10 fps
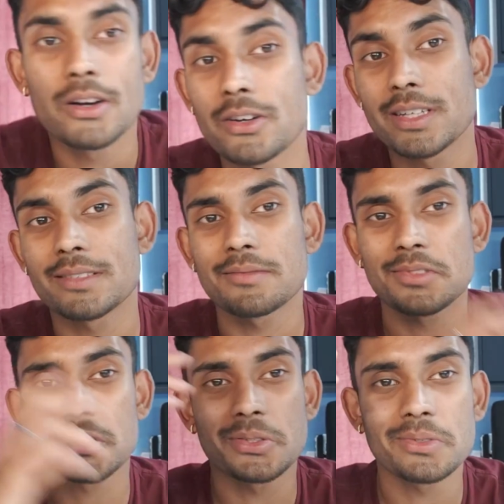Alright,
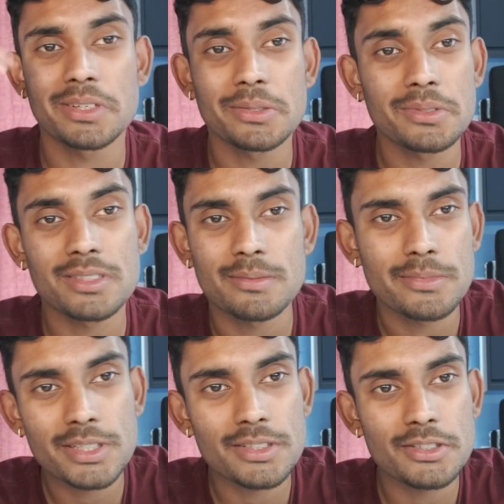so there was
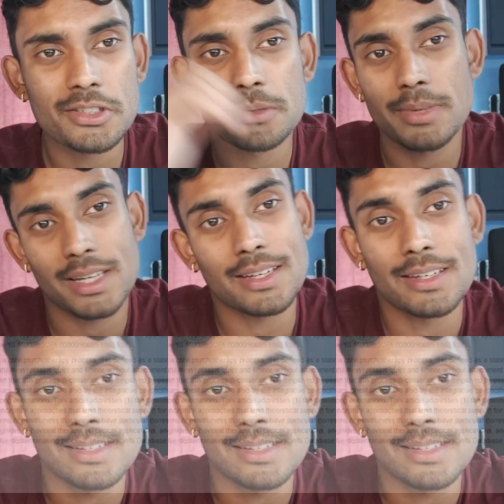some researcher back